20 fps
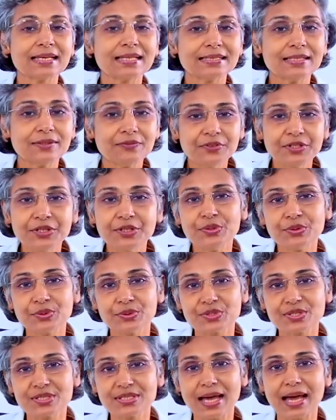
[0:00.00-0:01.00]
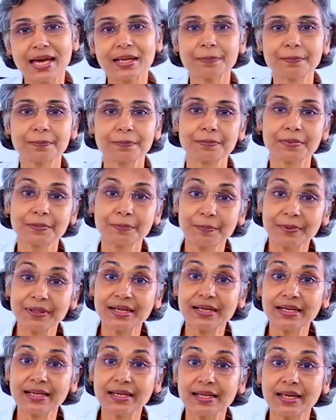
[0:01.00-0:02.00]
The videos are
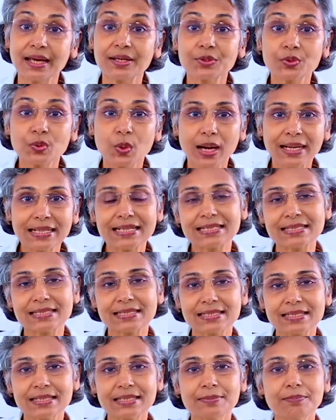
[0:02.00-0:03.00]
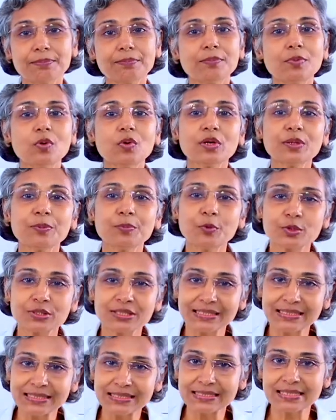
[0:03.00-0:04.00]
prepared to understand more about
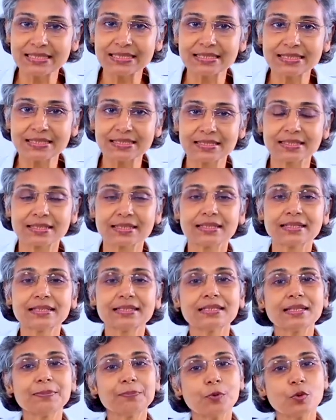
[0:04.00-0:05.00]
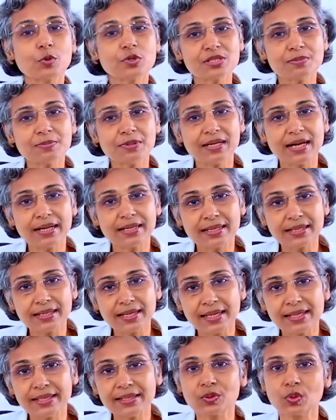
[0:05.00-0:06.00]
the disease, the possible
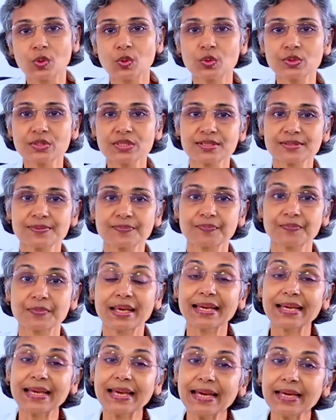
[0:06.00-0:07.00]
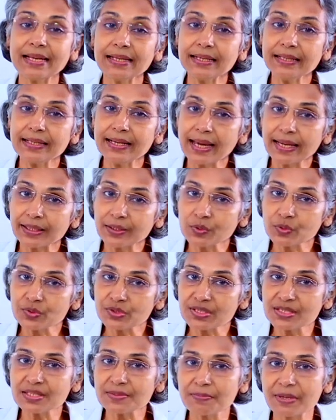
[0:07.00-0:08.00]
underlying cause, early
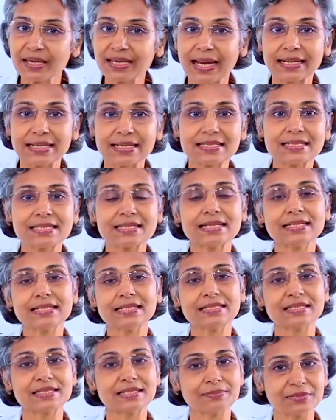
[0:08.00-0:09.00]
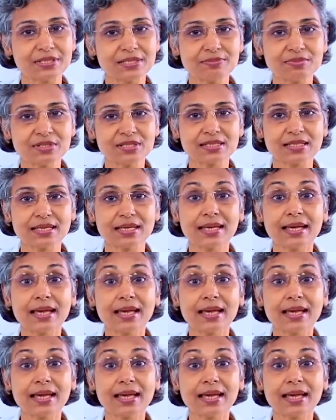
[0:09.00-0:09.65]
diagnosis by understanding symptoms,